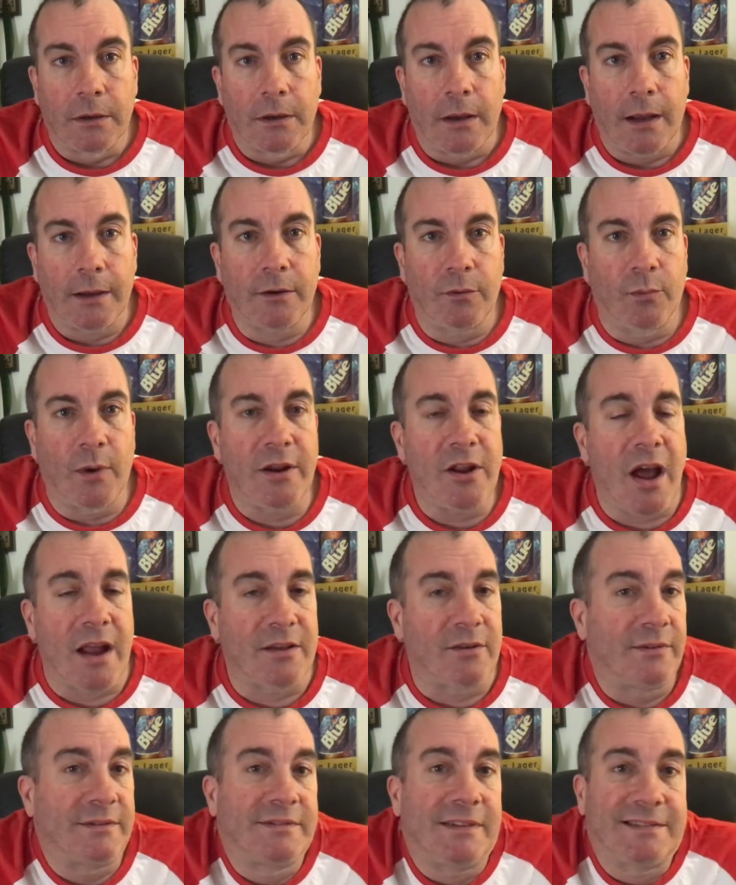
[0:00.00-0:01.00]
I go, why not? He
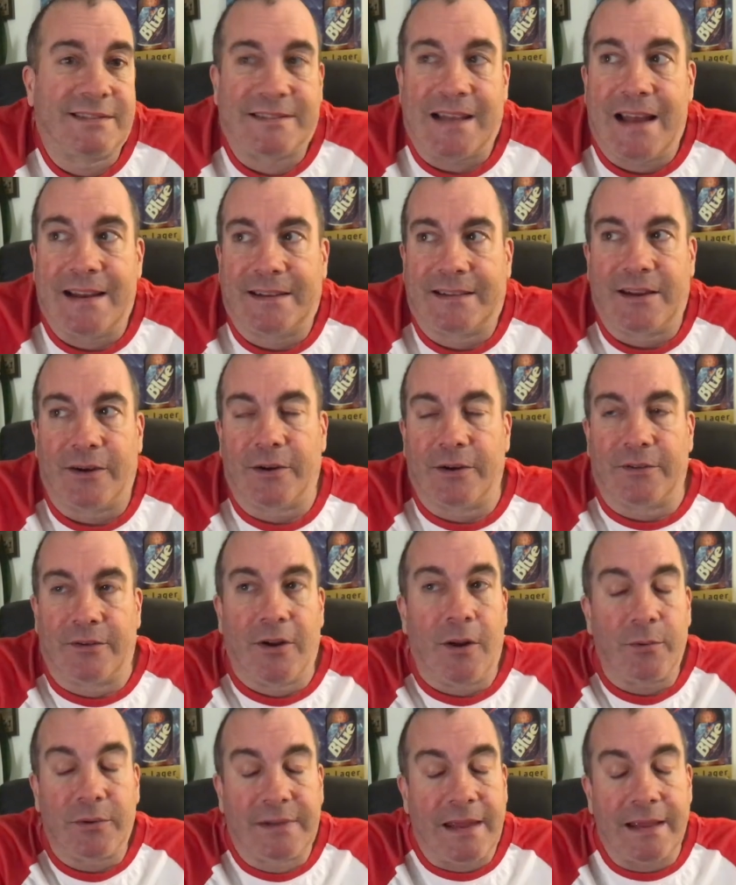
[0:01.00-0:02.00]
goes, it's not sanitary. They're
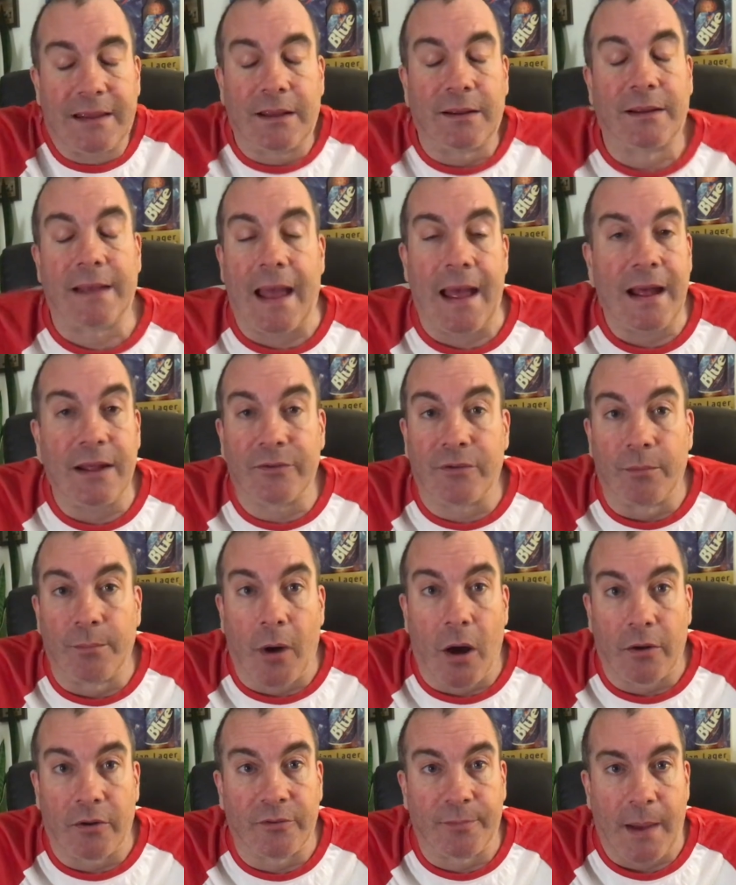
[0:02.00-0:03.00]
not taking cans or
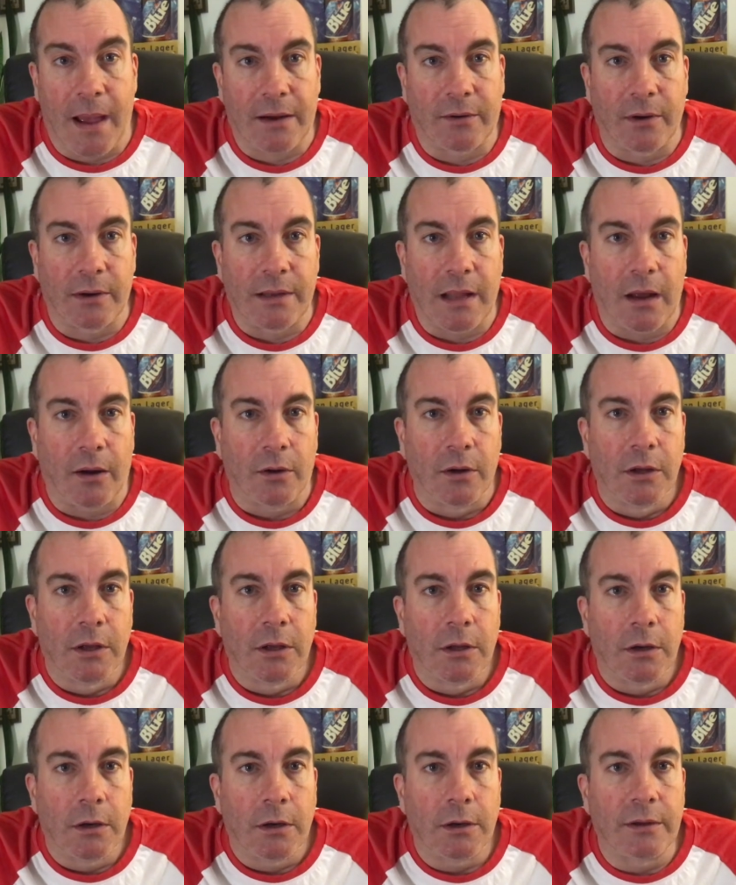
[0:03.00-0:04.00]
bottles back right now.
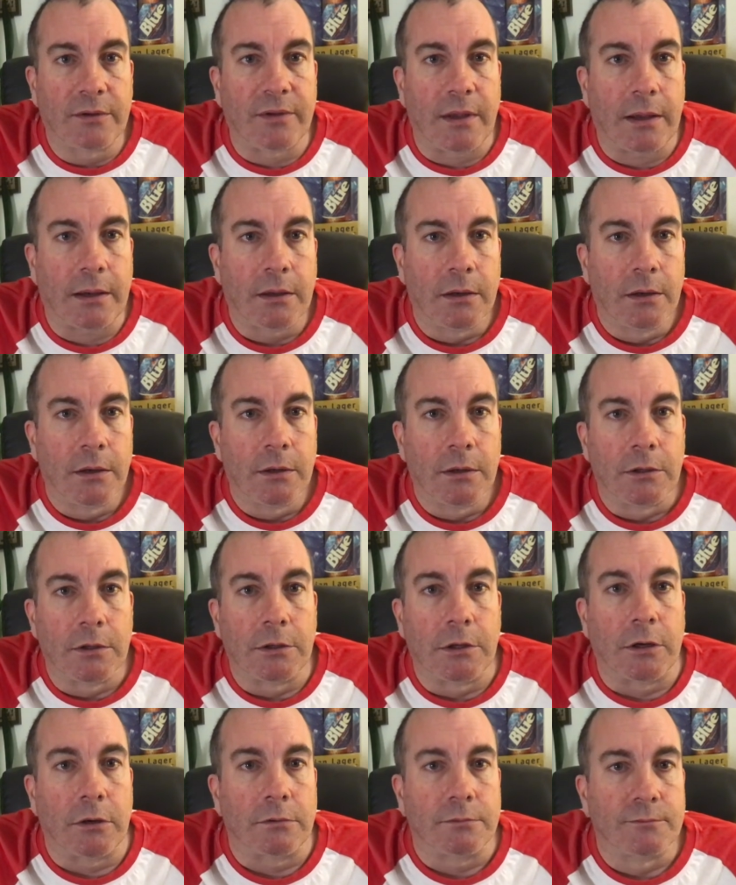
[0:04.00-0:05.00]
And he's like,
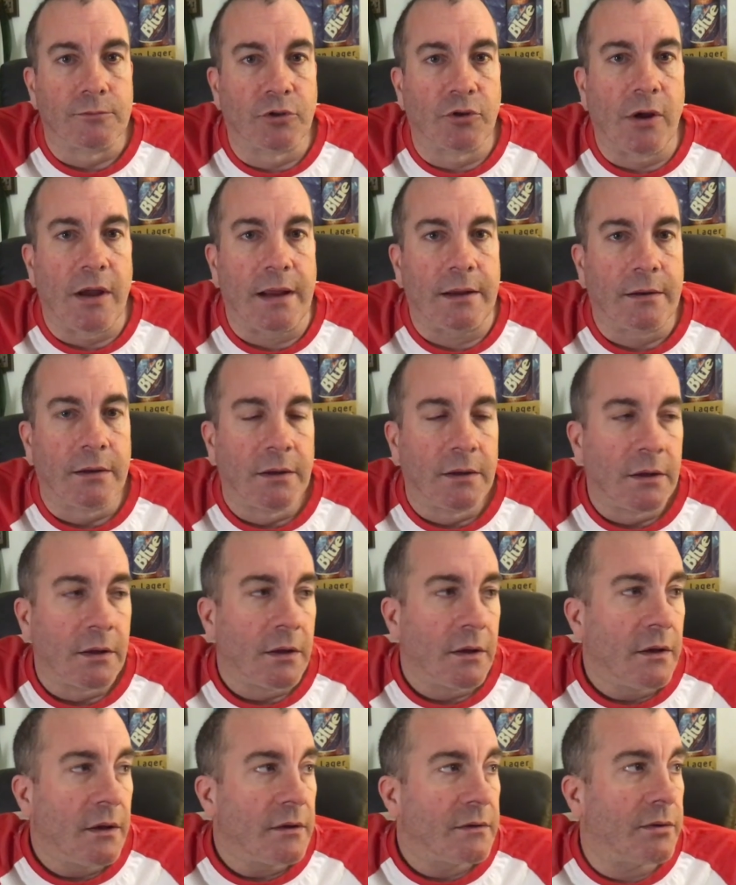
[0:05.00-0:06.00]
oh, great.
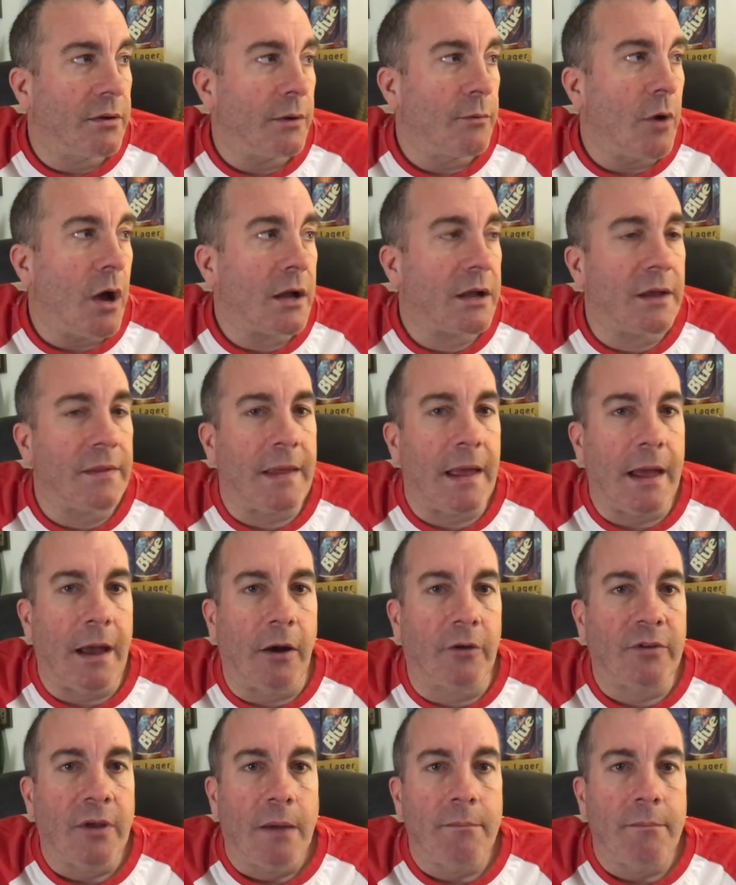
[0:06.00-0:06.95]
So I walk in the house.